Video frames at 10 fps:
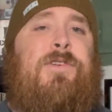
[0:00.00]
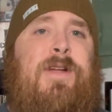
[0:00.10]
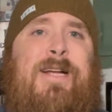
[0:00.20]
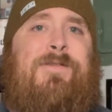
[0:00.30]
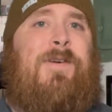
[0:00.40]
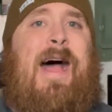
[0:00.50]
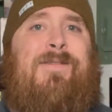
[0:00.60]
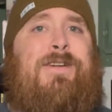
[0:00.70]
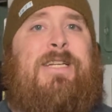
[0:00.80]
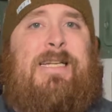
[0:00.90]
her next five
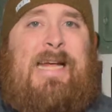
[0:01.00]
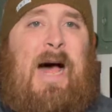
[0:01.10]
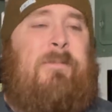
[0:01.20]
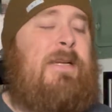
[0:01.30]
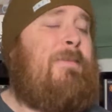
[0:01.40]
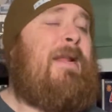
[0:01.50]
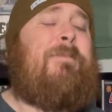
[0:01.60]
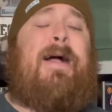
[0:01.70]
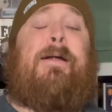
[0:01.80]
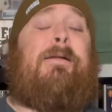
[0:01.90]
or six albums, I mean, I'm
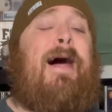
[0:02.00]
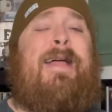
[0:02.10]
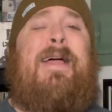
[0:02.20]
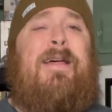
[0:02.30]
not going to lie,